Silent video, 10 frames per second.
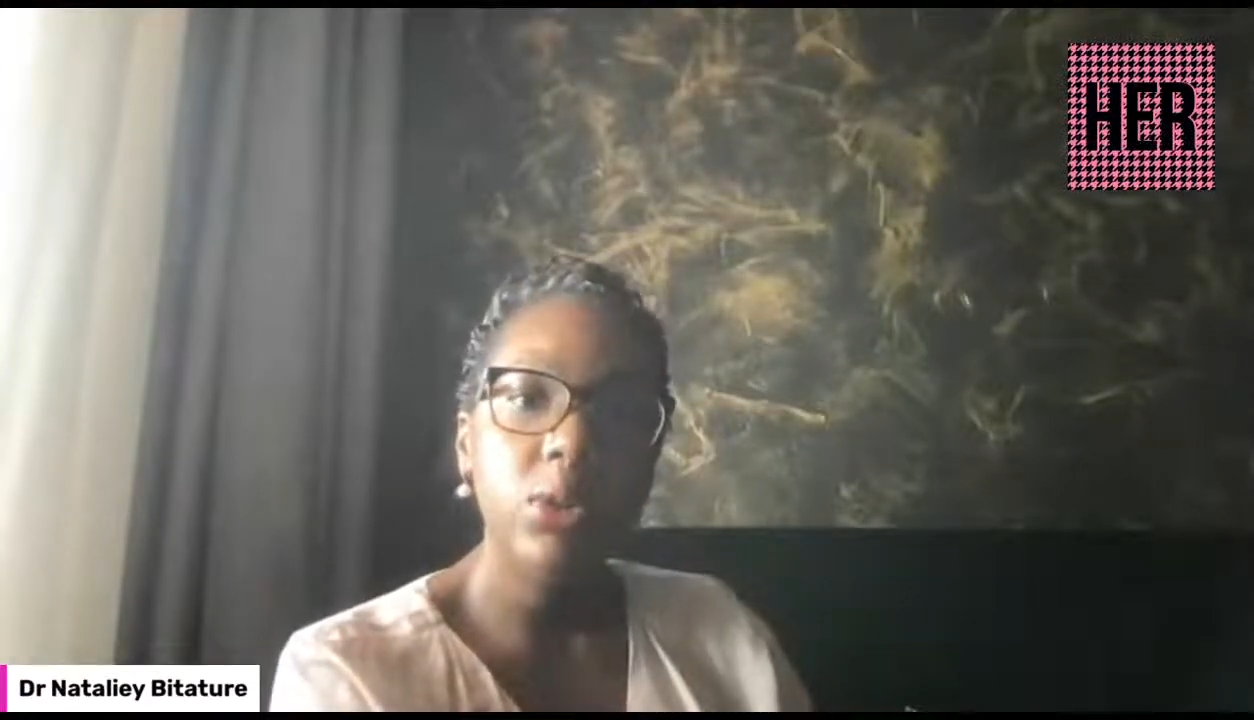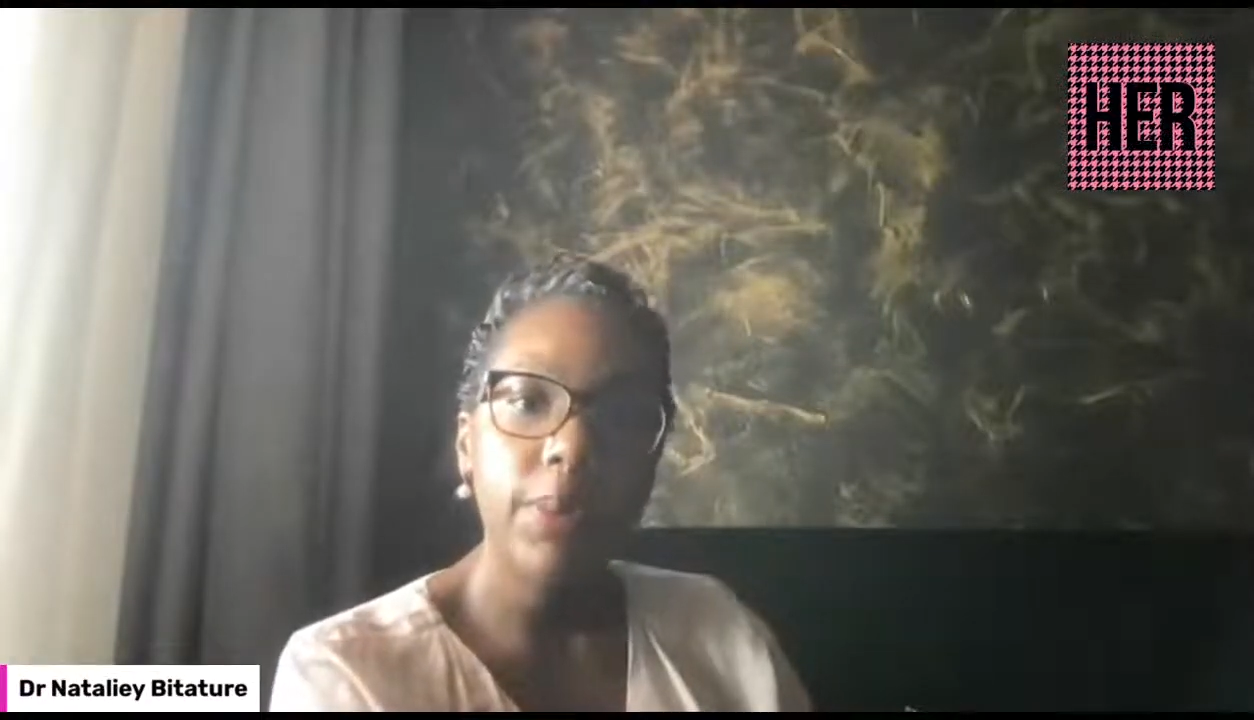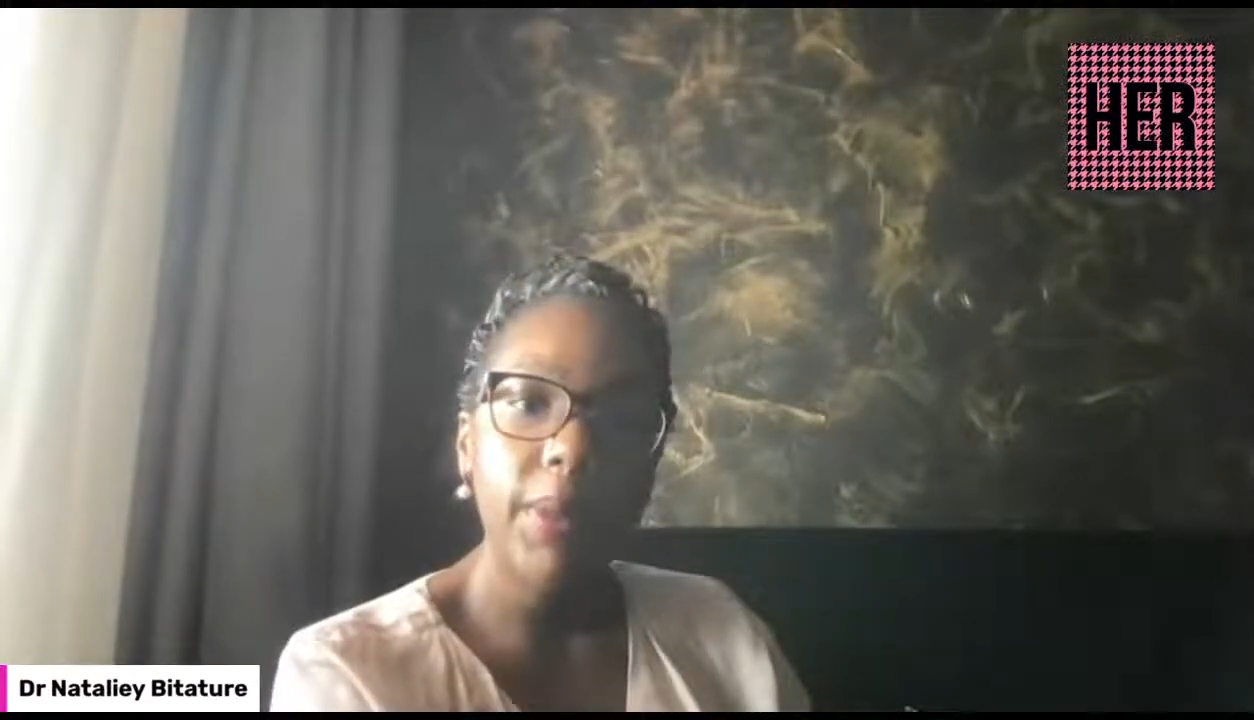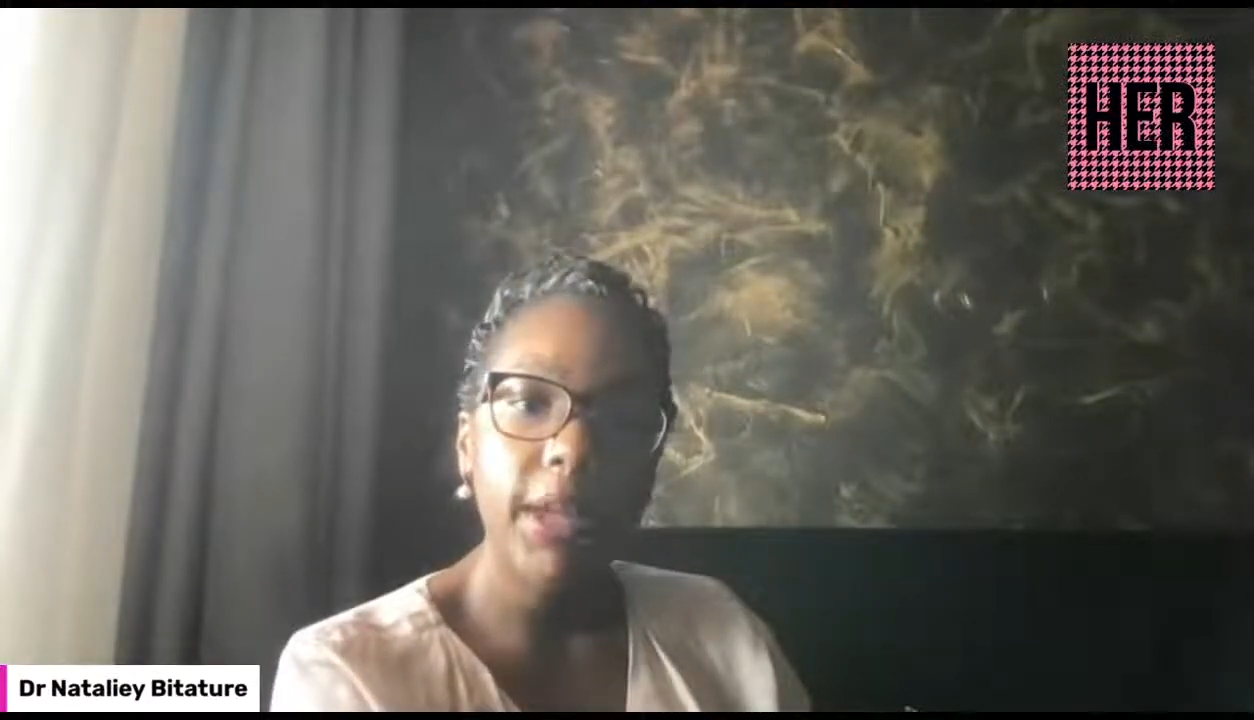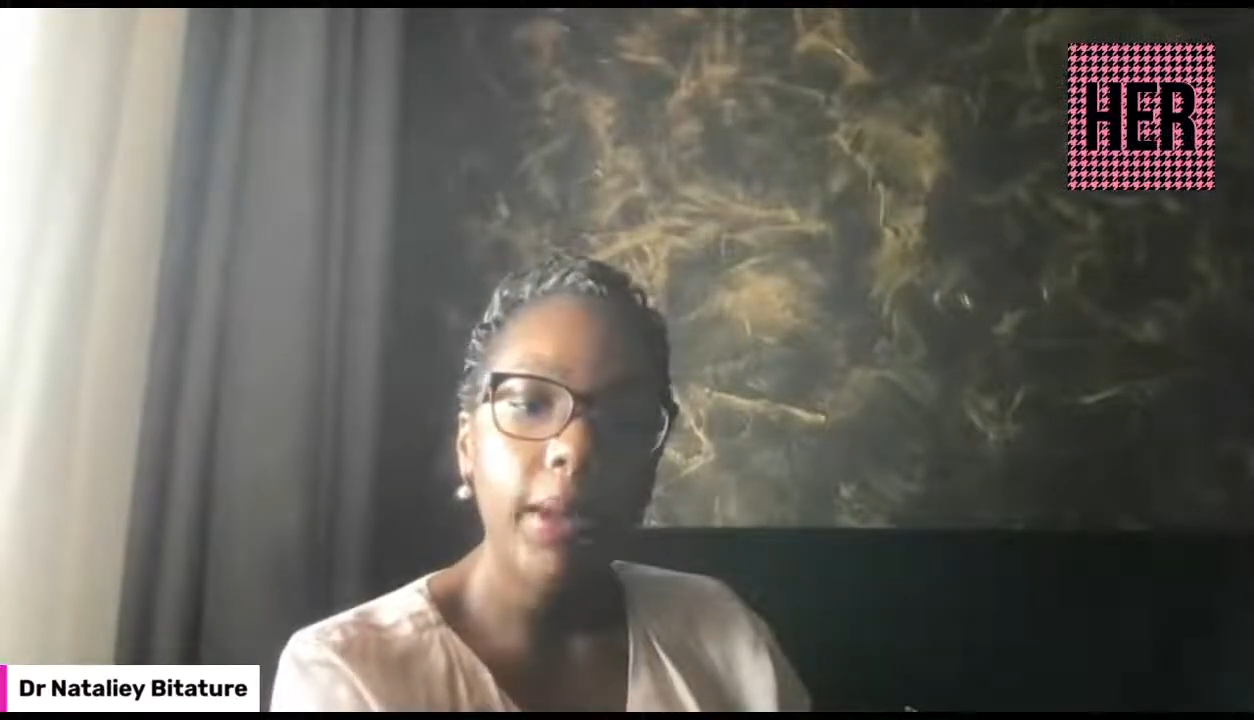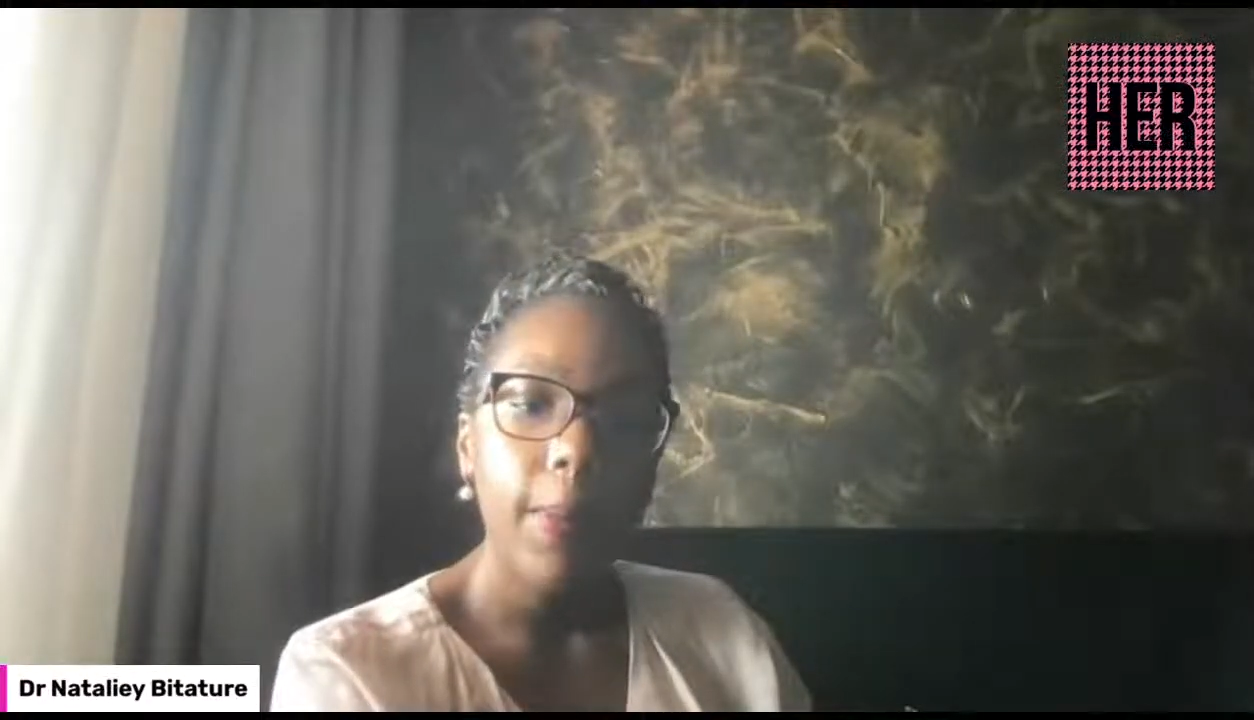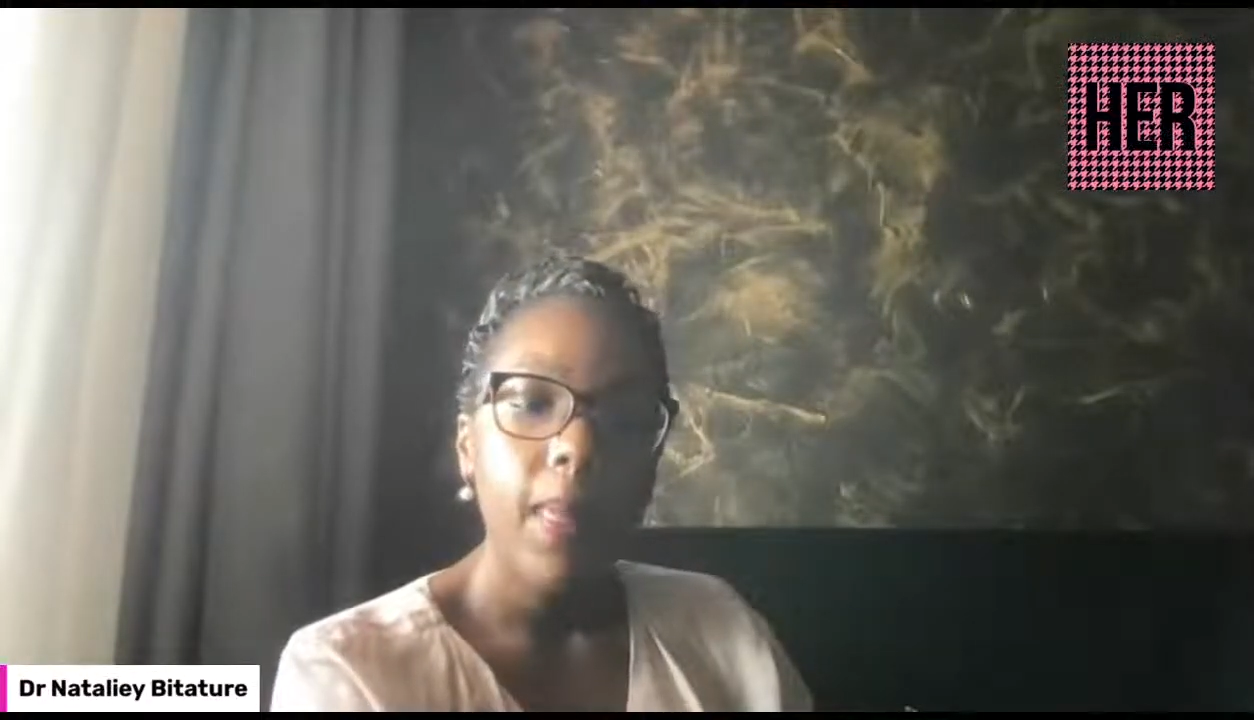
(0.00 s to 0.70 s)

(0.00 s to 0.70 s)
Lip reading: topic.